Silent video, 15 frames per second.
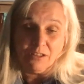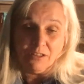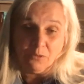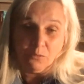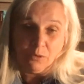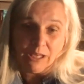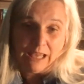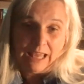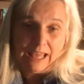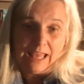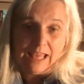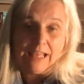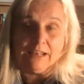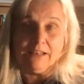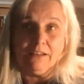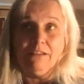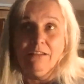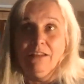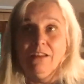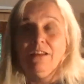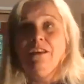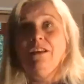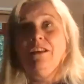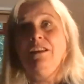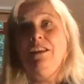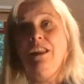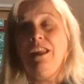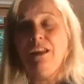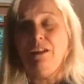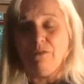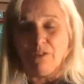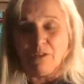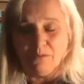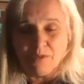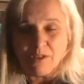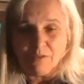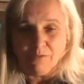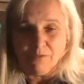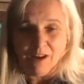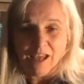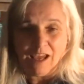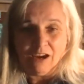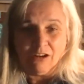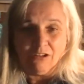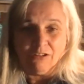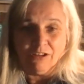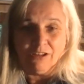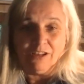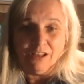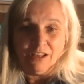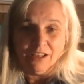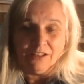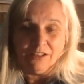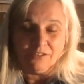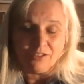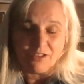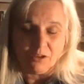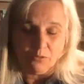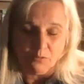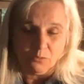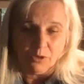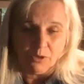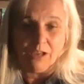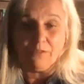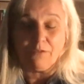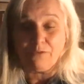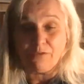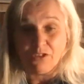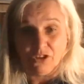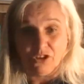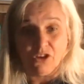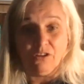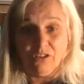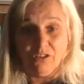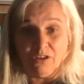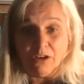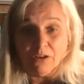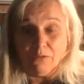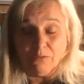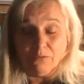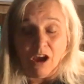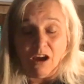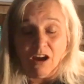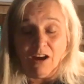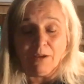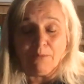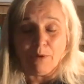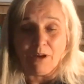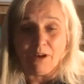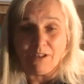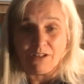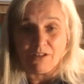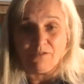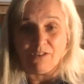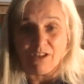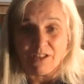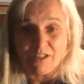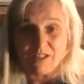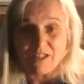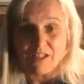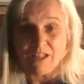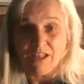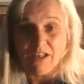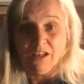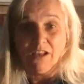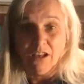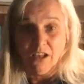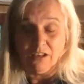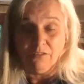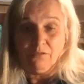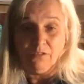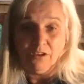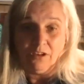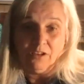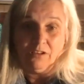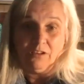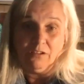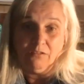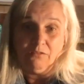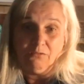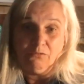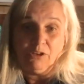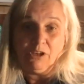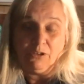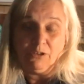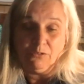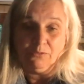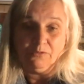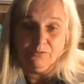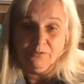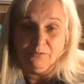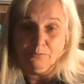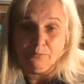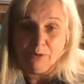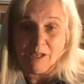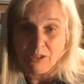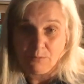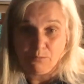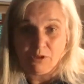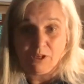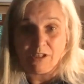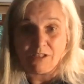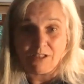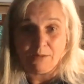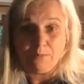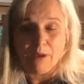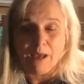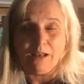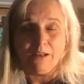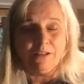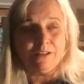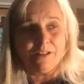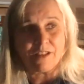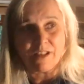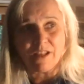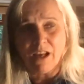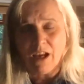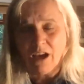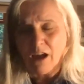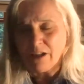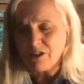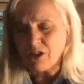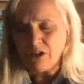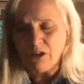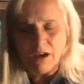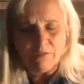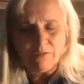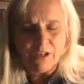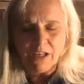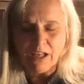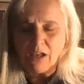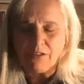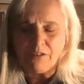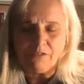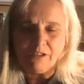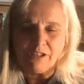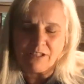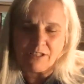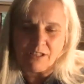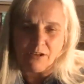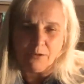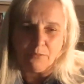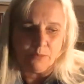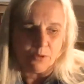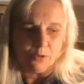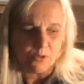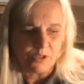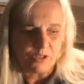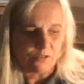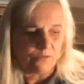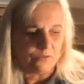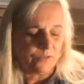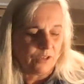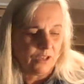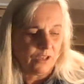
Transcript: that we can leave them to flower, and so we have, you know, high biodiversity and real pest predator balance. Do you have any other examples of